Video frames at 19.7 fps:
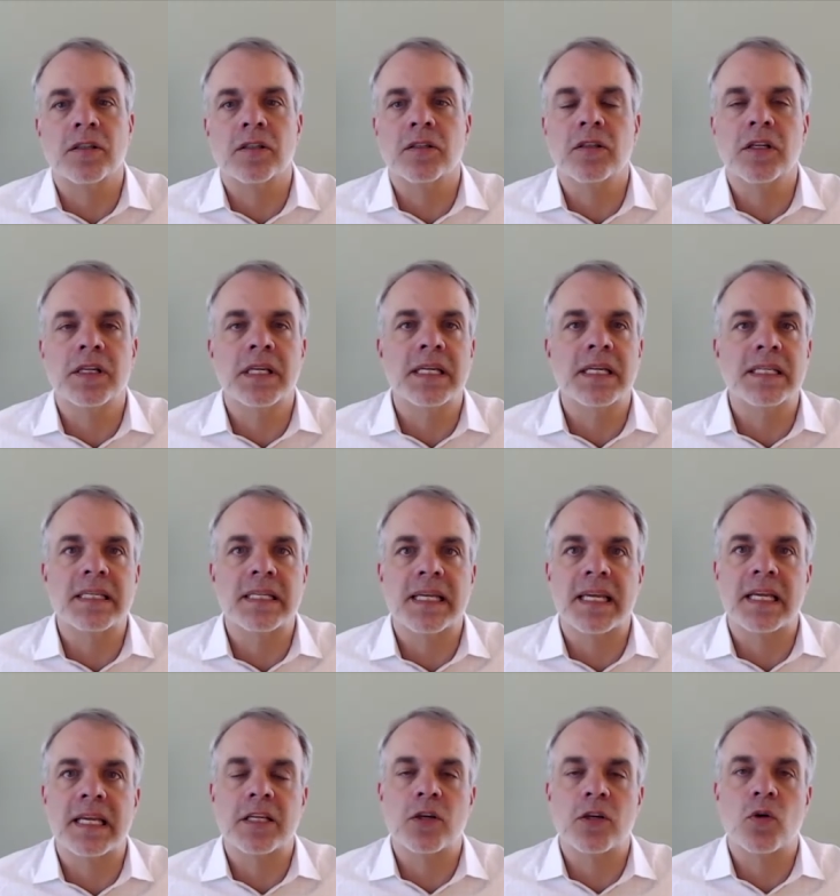looking to
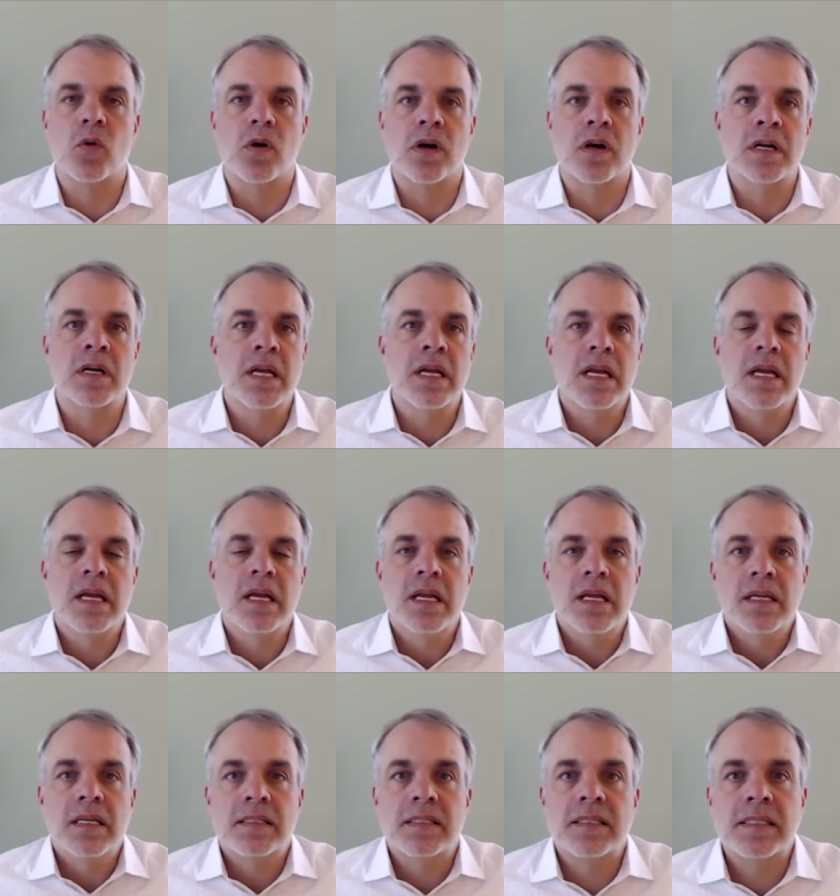get your
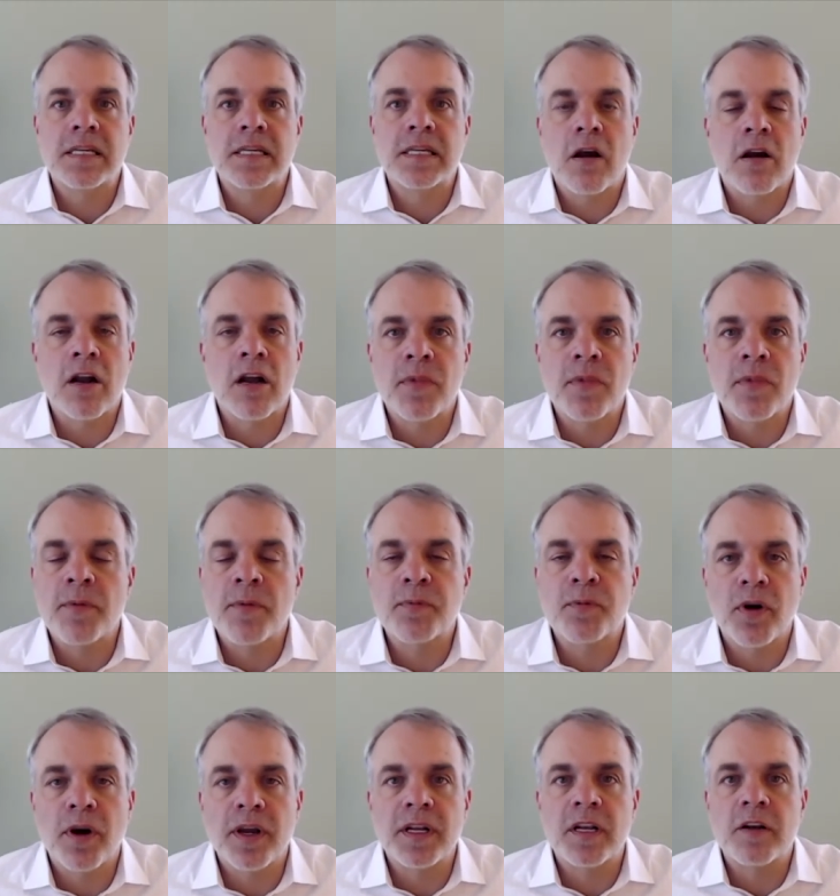CRM
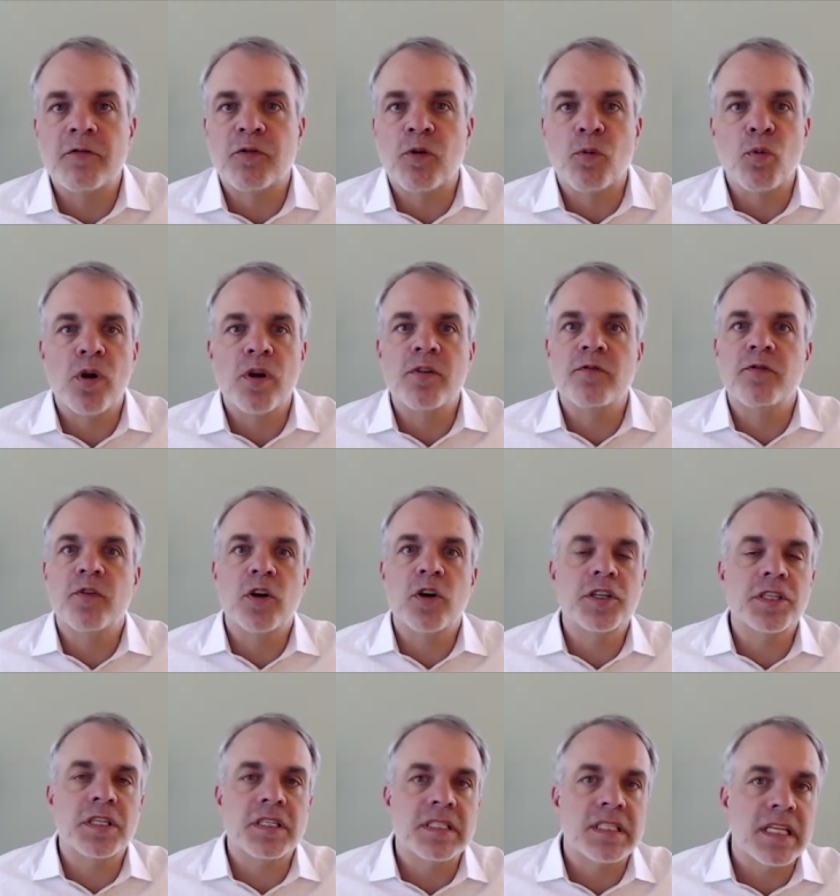upgraded from one
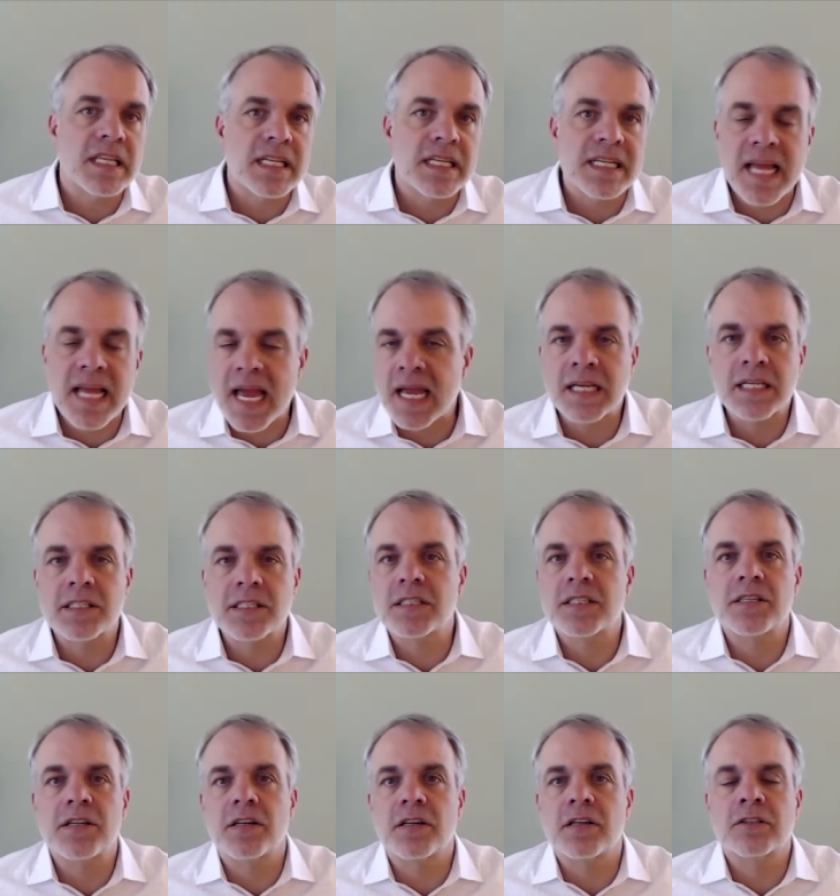version to the next.
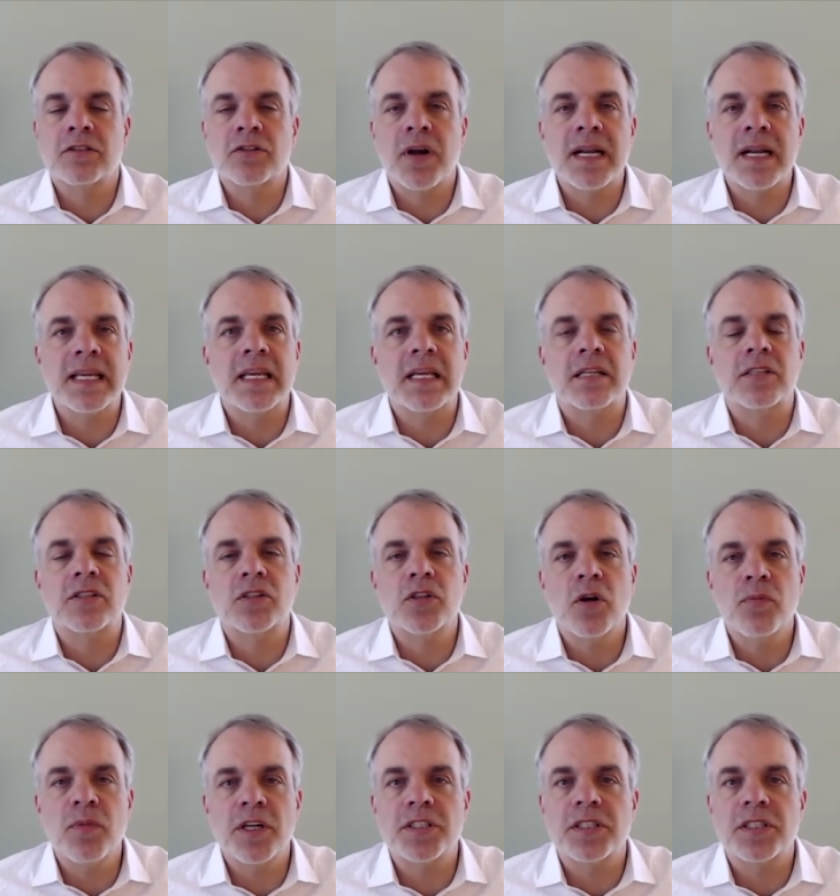You're trying to get so
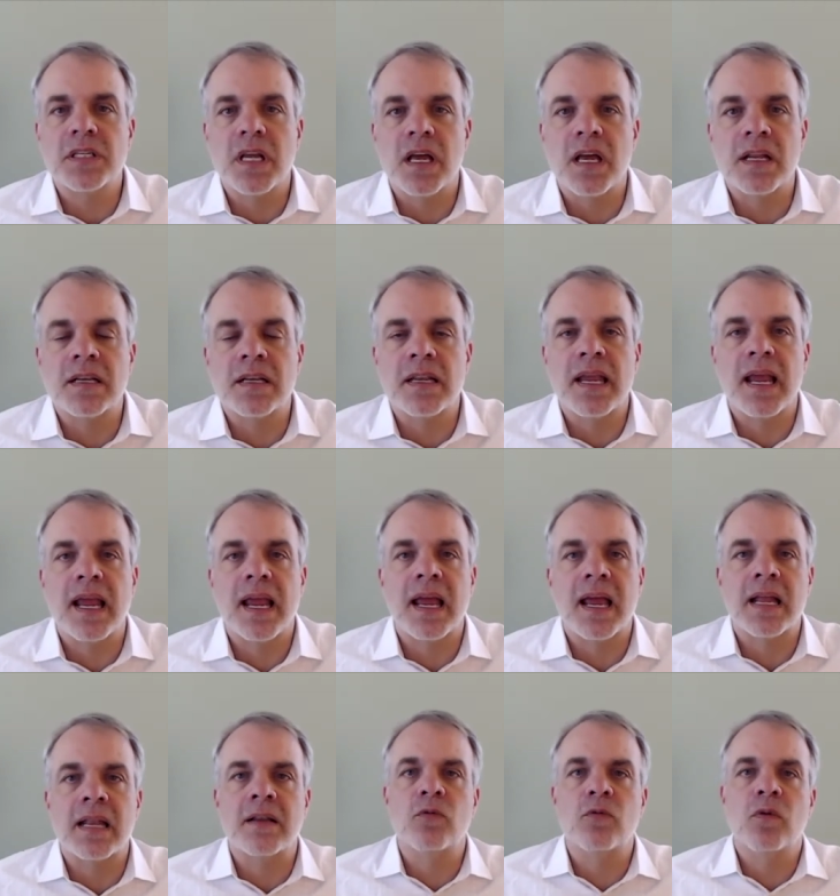much done,
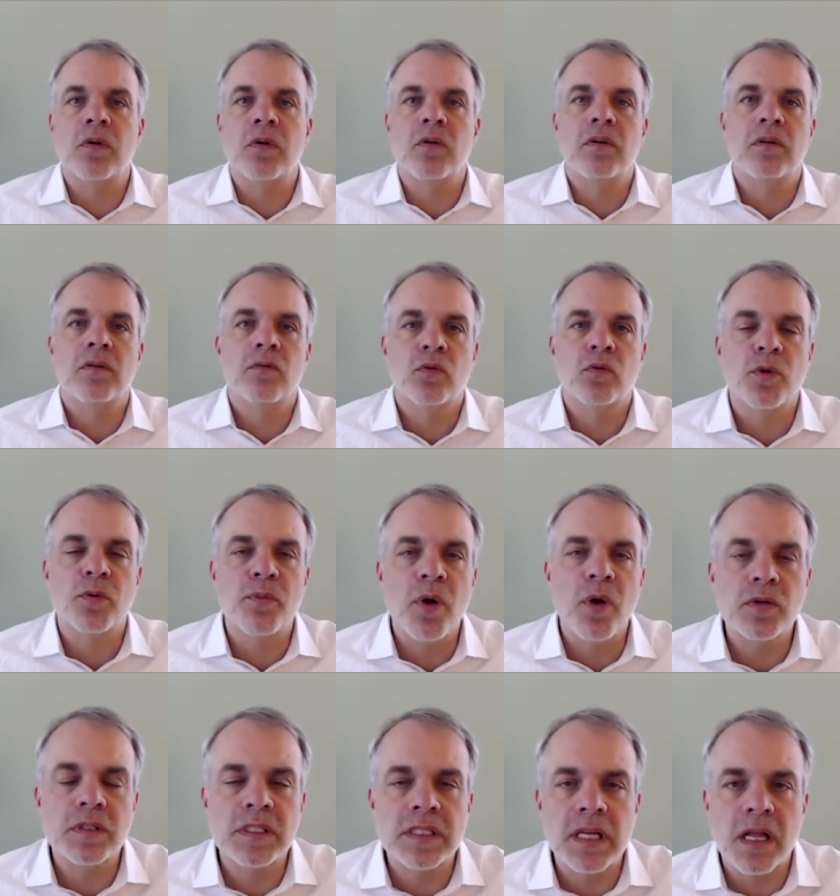and remote
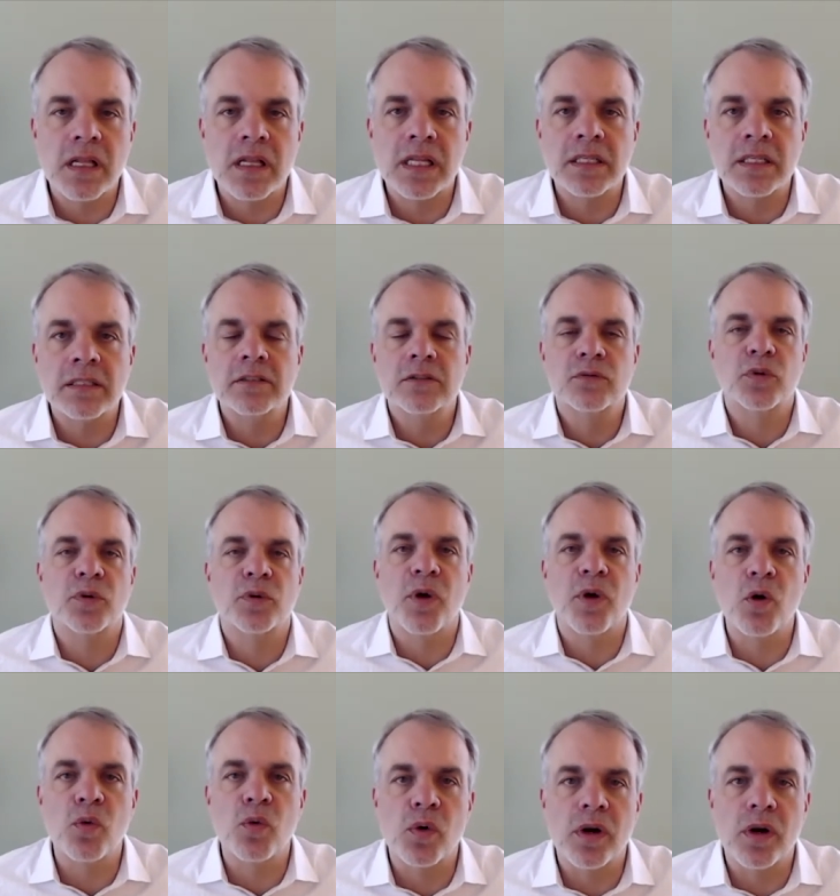selling,
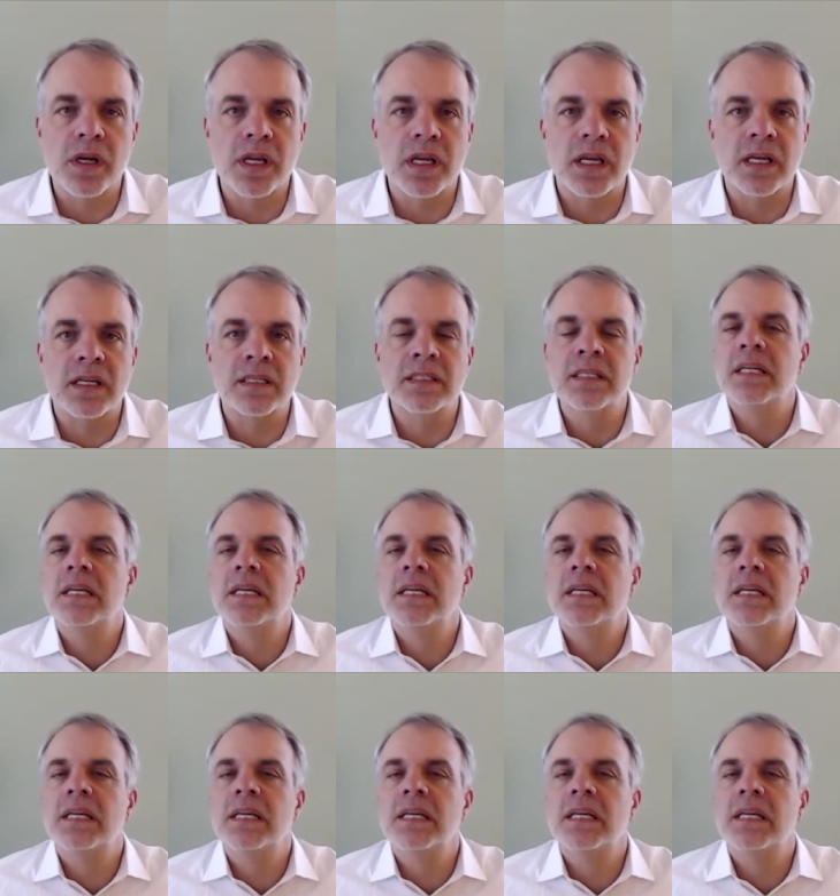remote working,